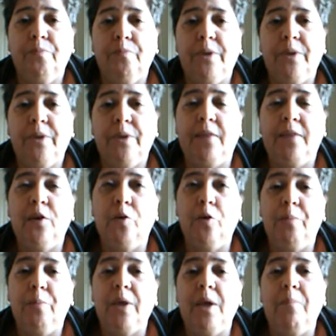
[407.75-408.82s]
But then there will
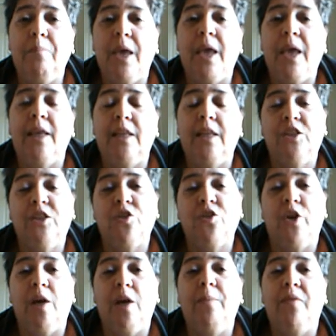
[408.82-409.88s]
be a man that's going to
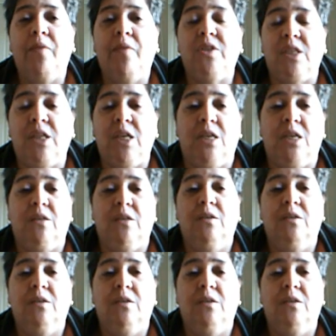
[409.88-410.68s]
come on the scene,